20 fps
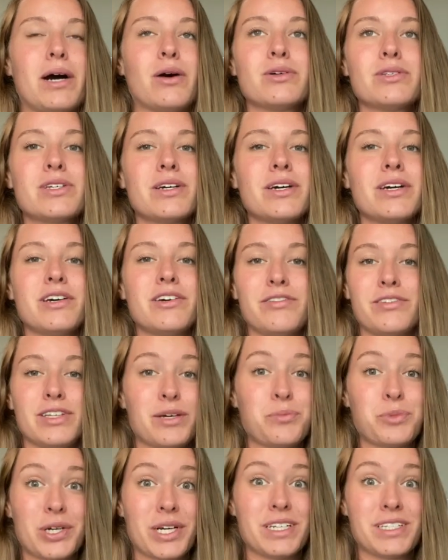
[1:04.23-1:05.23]
out
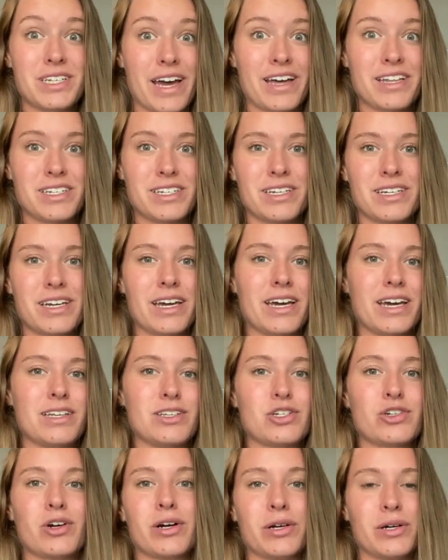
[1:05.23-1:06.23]
feeling more content
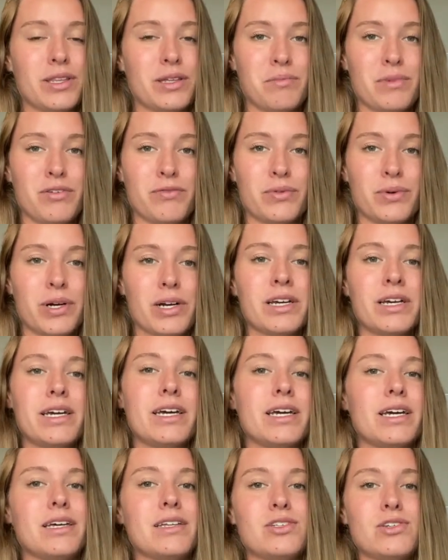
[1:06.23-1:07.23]
and stronger than before,
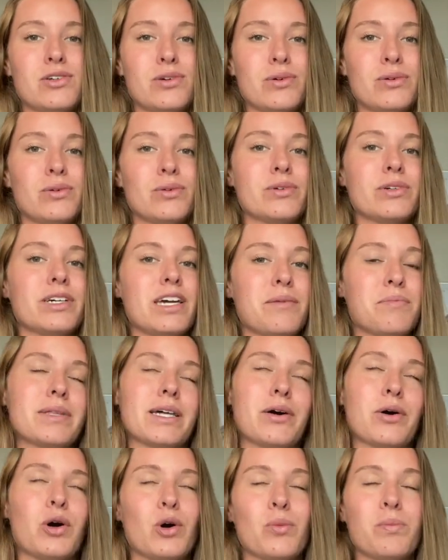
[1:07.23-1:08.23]
and to keep
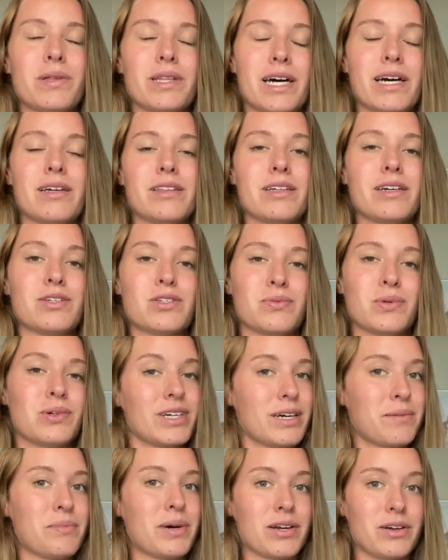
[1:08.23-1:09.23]
that hope that things will
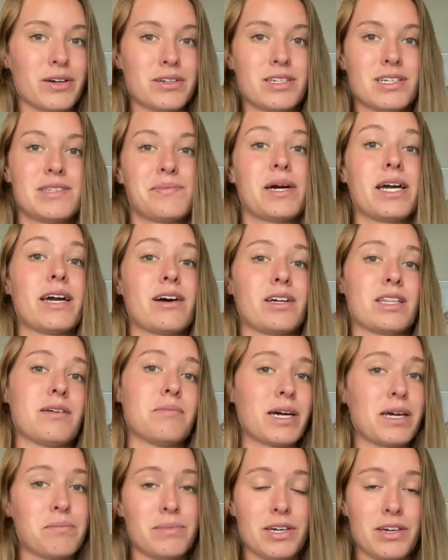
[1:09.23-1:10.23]
get better despite how they
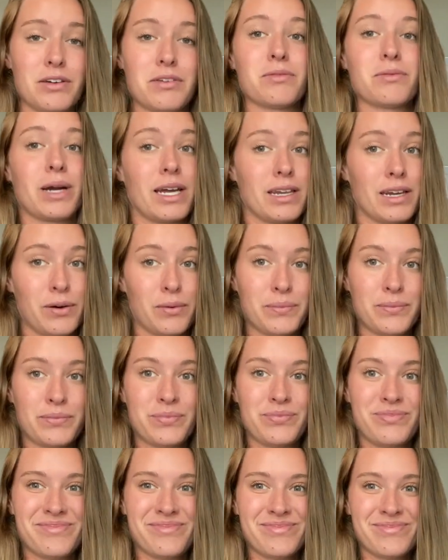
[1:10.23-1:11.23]
might be right now.
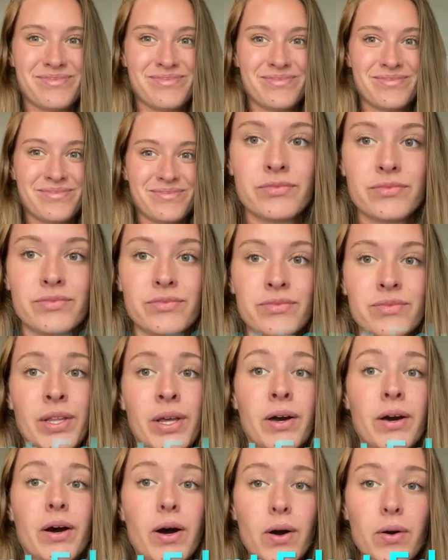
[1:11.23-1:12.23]

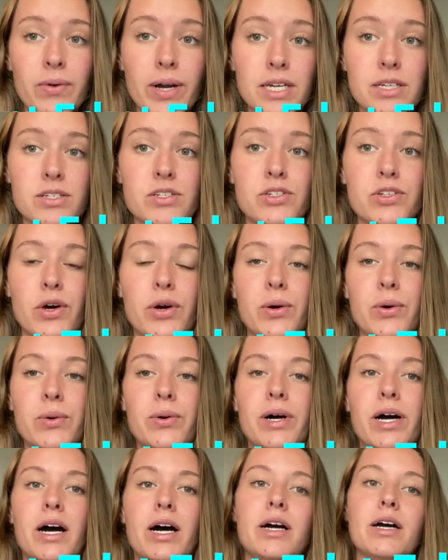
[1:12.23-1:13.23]
All right,
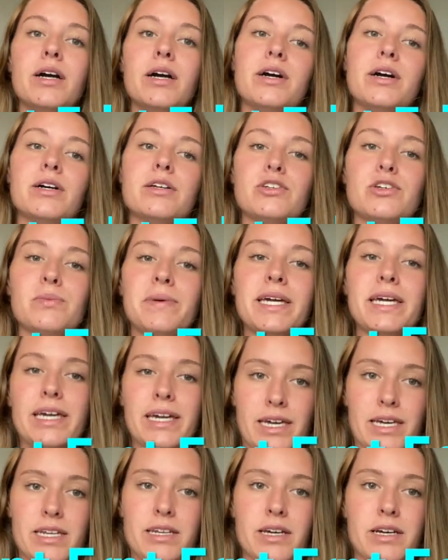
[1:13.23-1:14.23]
so to
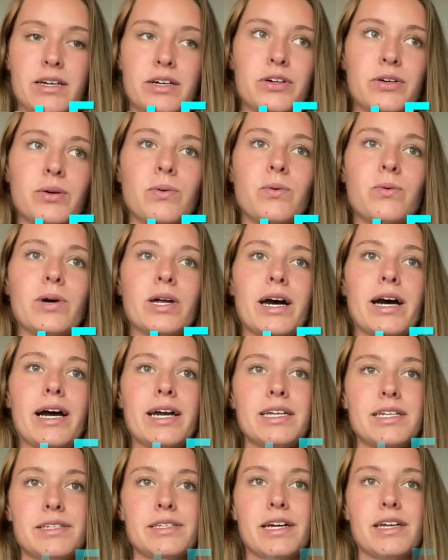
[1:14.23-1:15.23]
begin, what
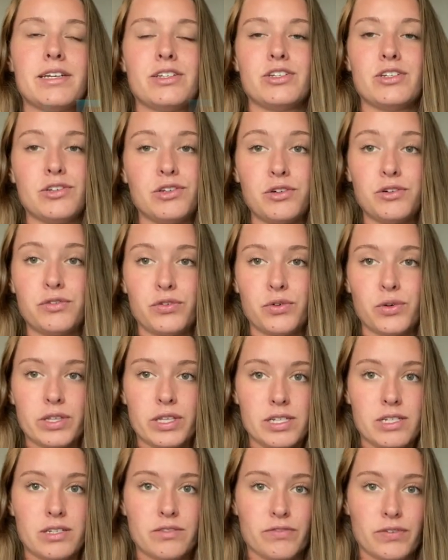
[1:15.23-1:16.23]
I decided to do for
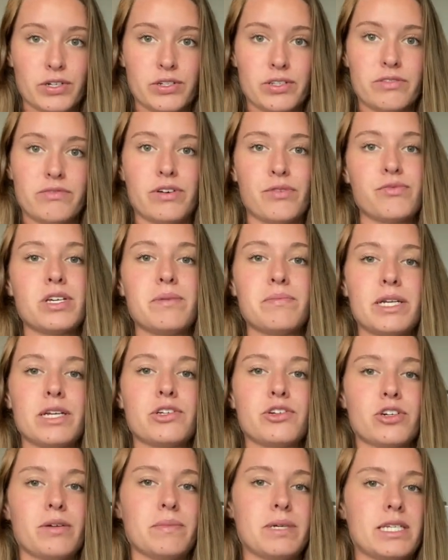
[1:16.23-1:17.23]
this first 50-minute
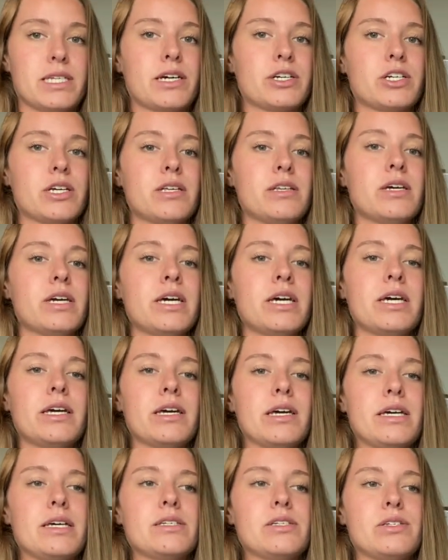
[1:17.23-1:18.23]
treatment session
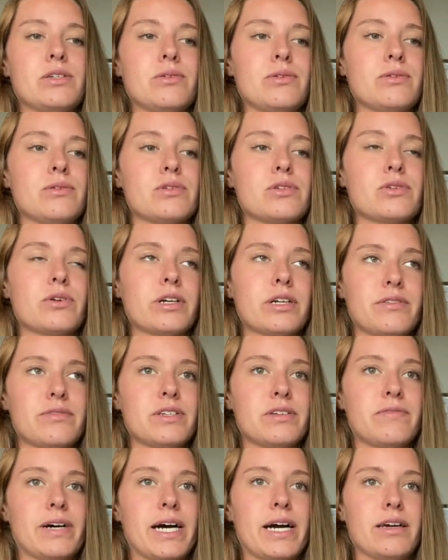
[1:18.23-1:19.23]
is to sort of
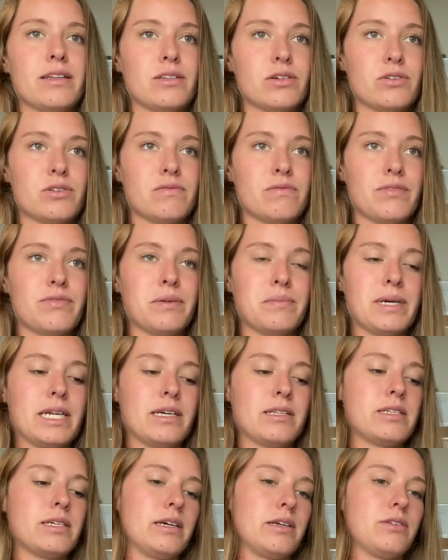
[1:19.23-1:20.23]
divide those 50
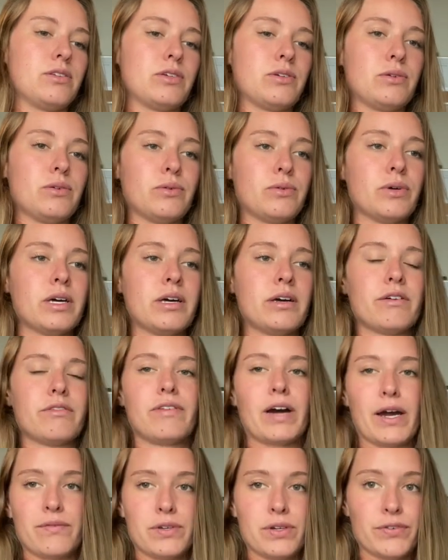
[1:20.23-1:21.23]
minutes into
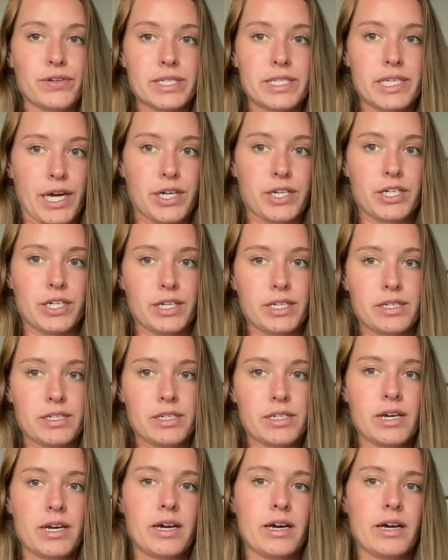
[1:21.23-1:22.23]
5 different sections,